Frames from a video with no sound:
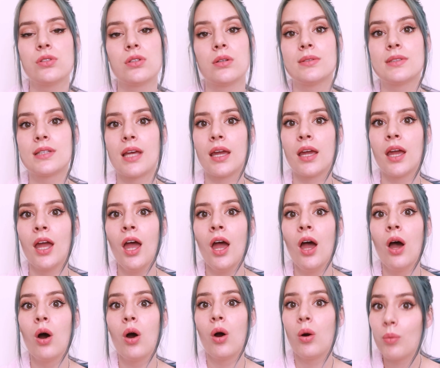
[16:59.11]
So I was like,
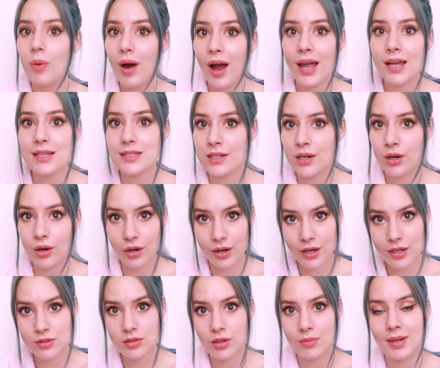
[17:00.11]
well, why is it
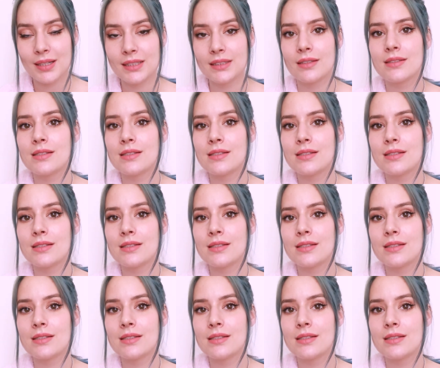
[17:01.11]
hurting so much?